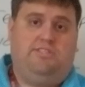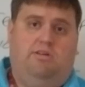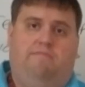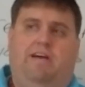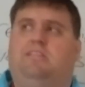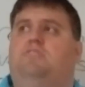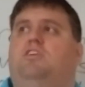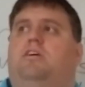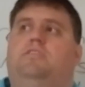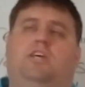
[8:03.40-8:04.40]
don't affect each
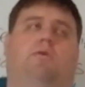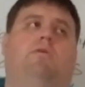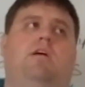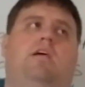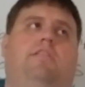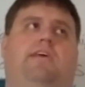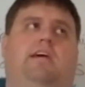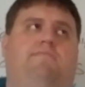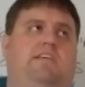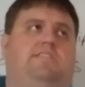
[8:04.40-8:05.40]
other. So
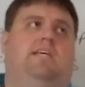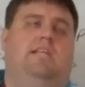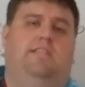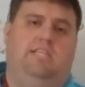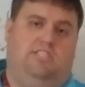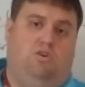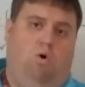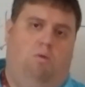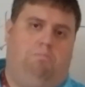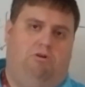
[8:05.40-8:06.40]
think of these these
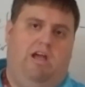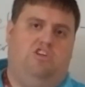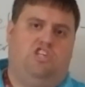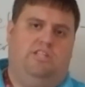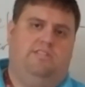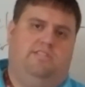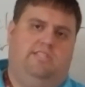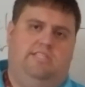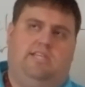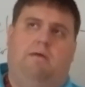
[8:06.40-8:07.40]
corporations,
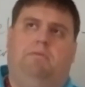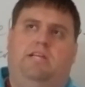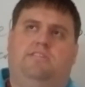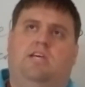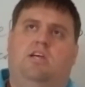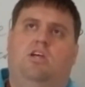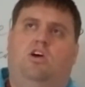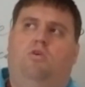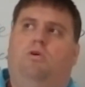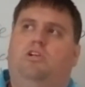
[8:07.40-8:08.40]
these companies
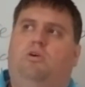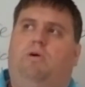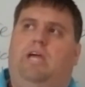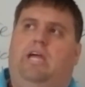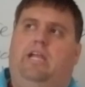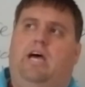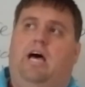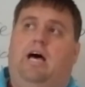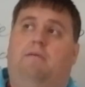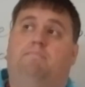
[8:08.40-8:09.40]
who are doing
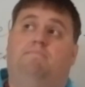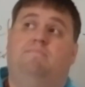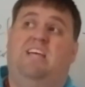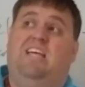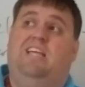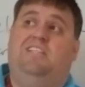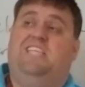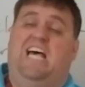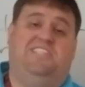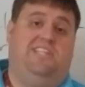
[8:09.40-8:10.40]
um,
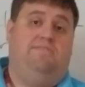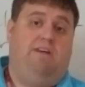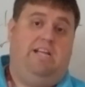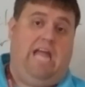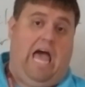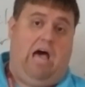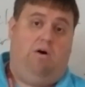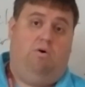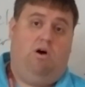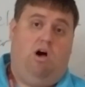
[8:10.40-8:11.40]
testing right
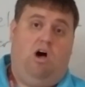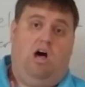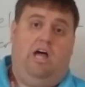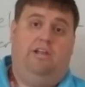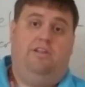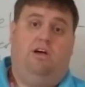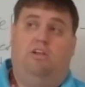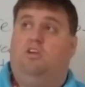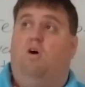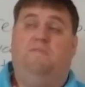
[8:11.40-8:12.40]
now on
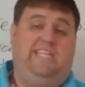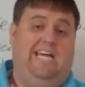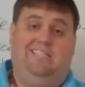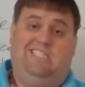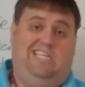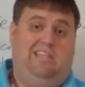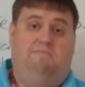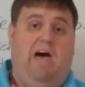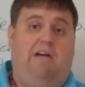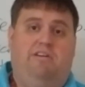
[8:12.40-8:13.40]
on COVID nineteen, the
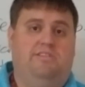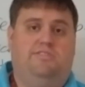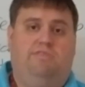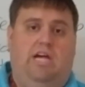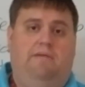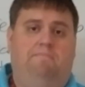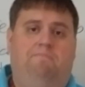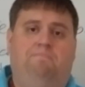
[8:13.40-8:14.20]
virus, right?